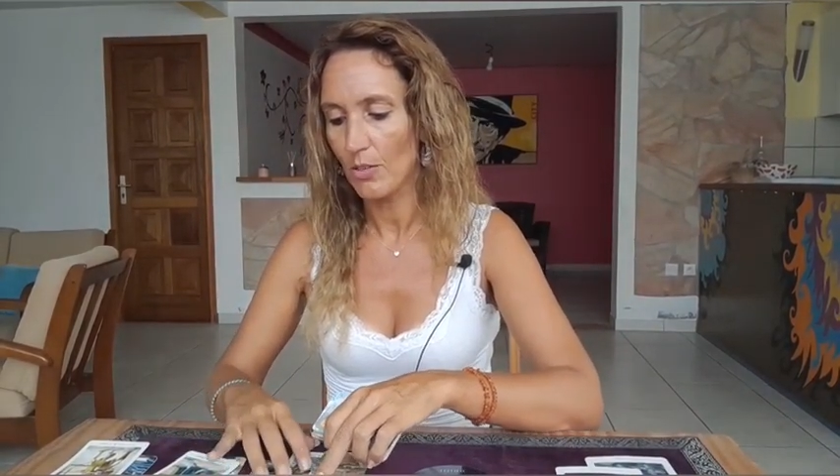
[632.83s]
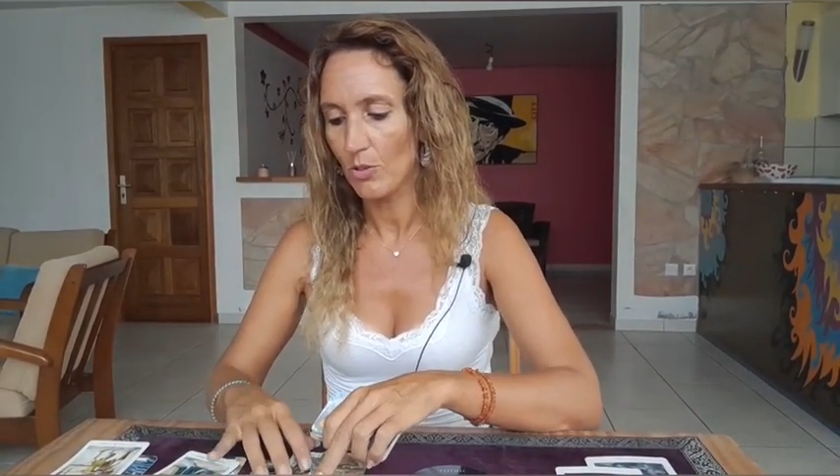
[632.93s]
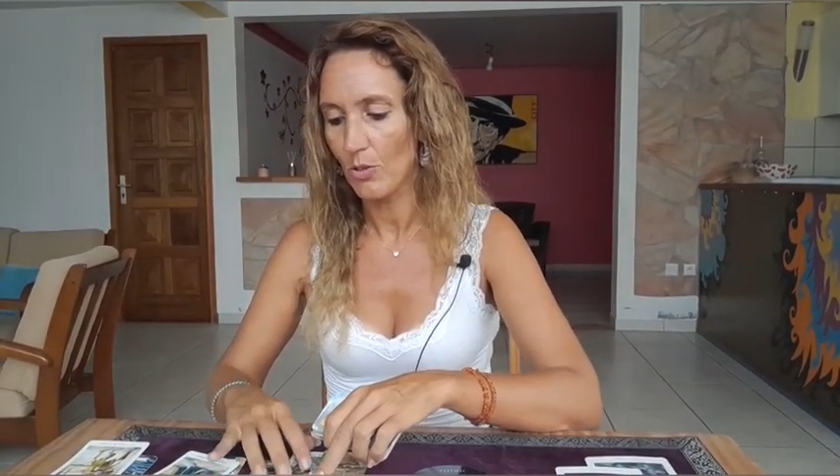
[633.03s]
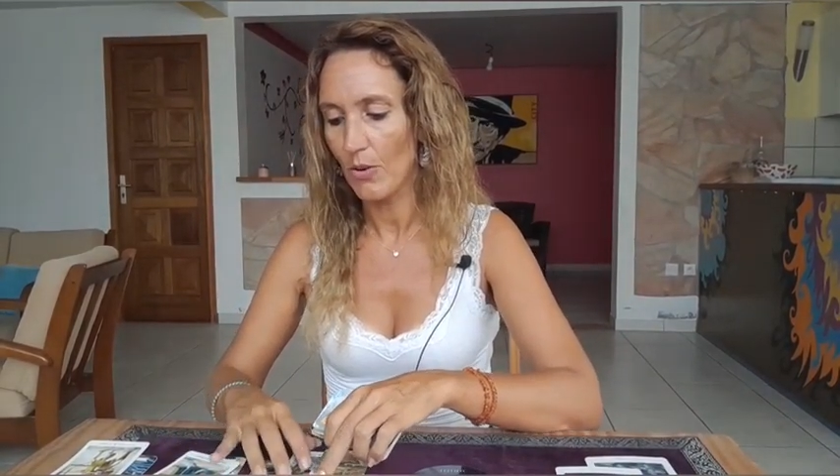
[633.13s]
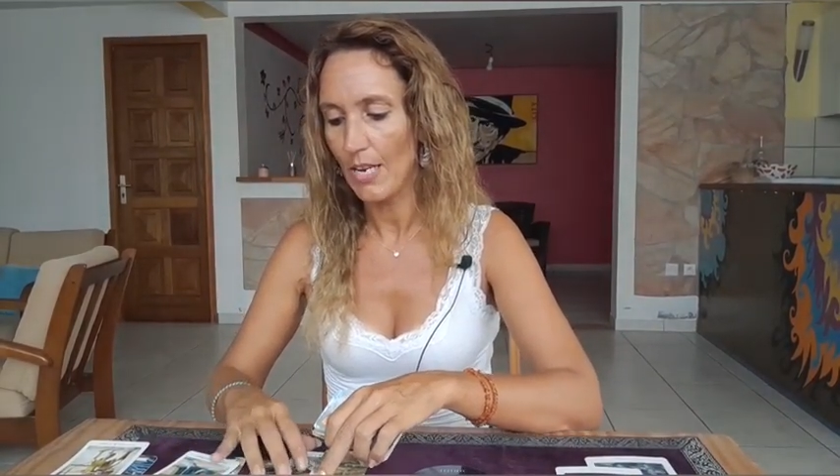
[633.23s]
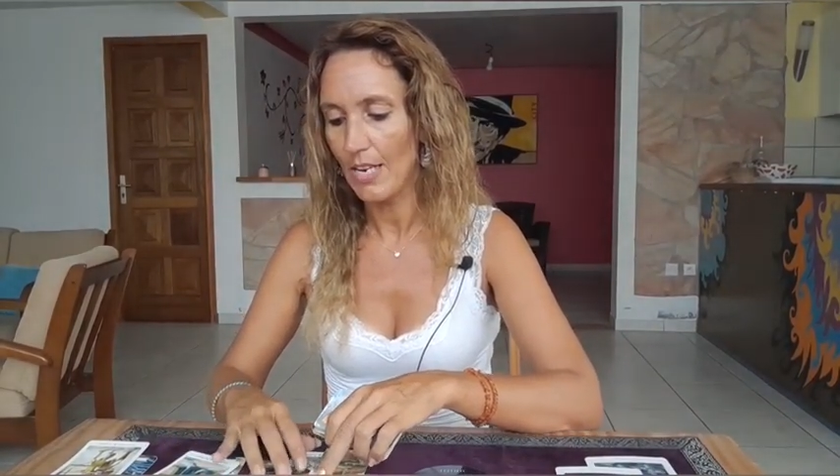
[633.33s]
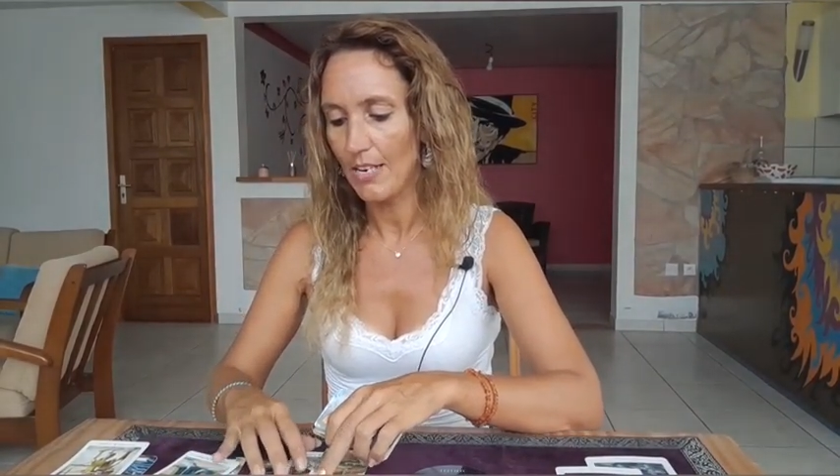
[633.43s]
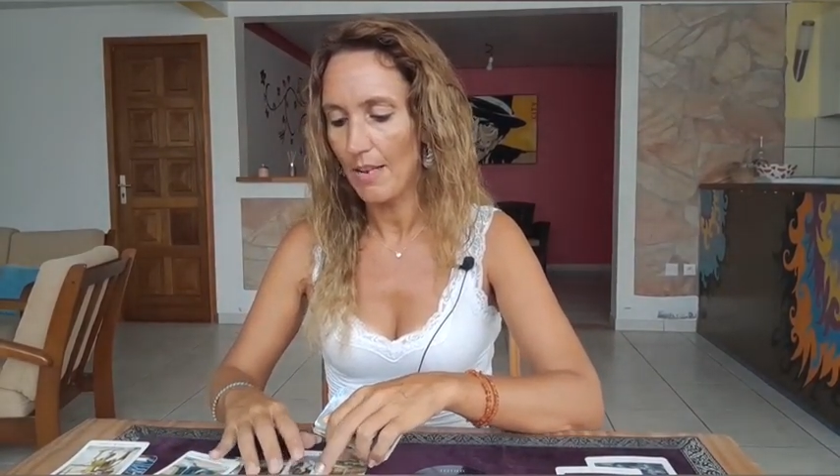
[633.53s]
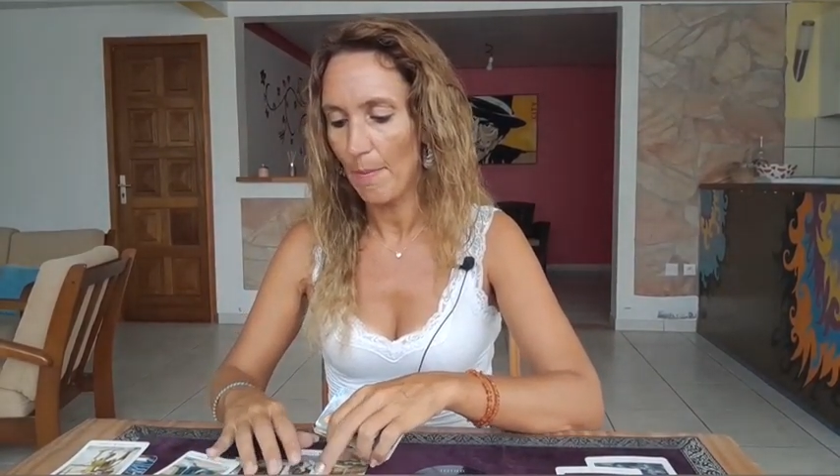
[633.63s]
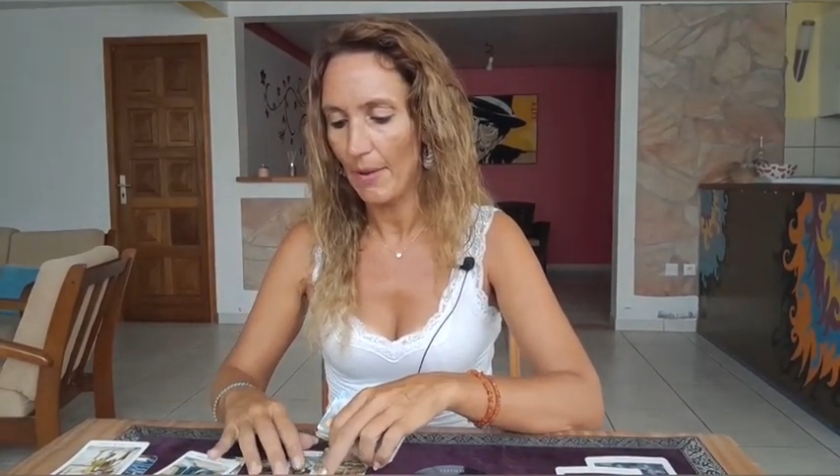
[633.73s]
so
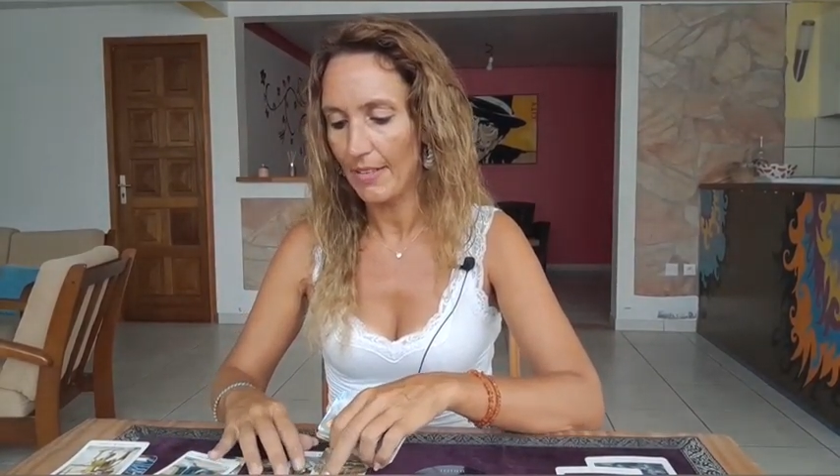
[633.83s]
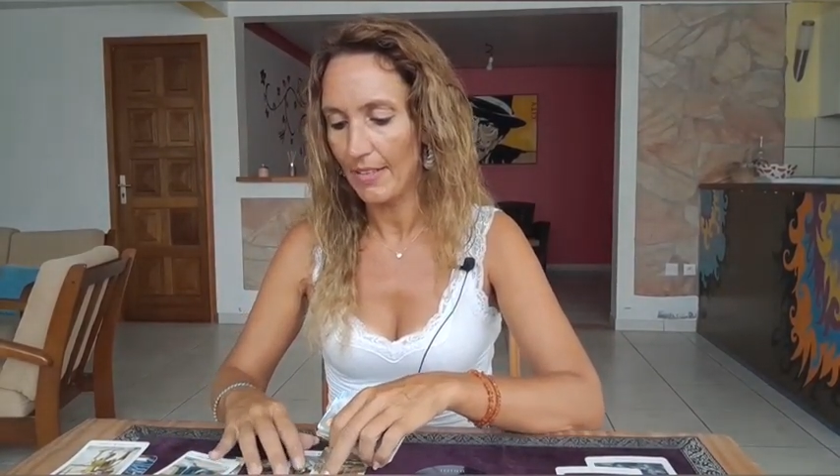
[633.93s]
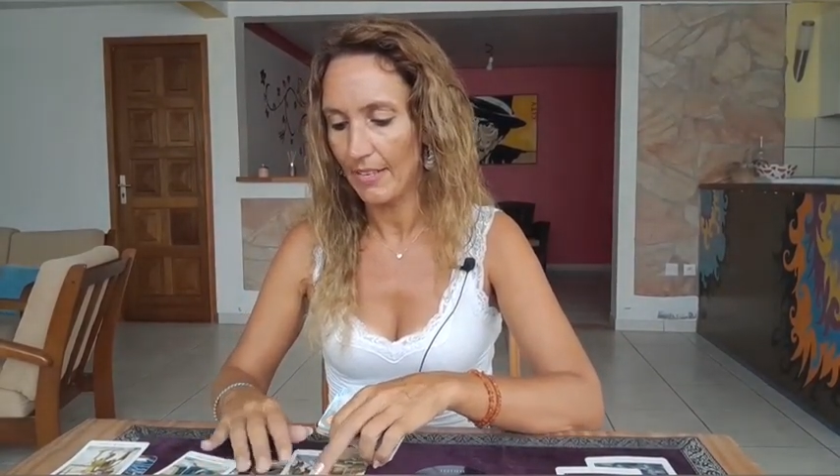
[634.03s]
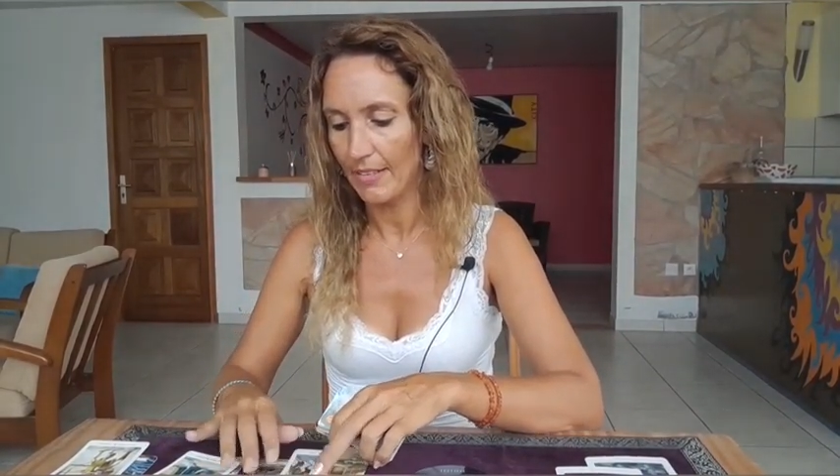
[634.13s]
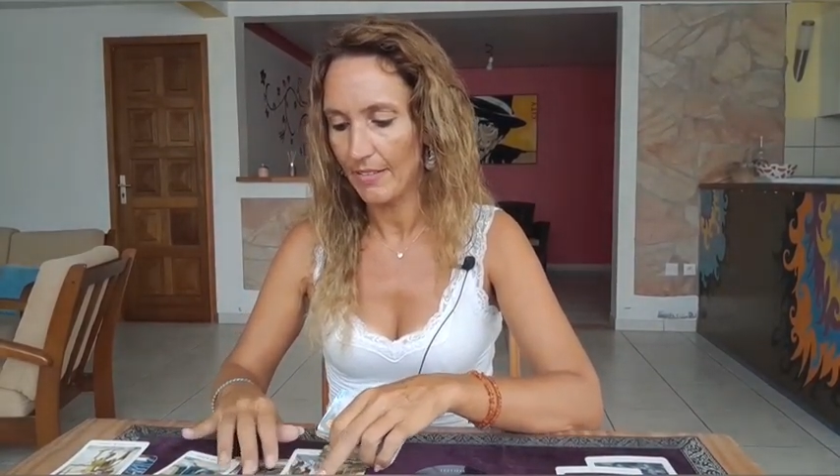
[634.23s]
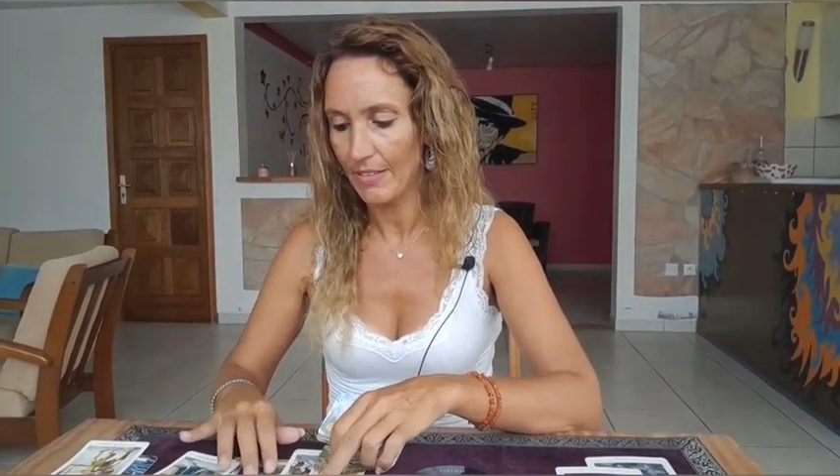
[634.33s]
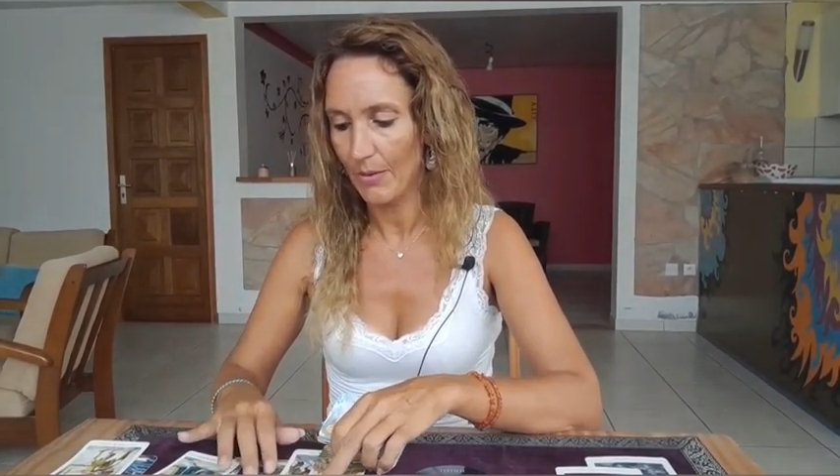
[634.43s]
independent,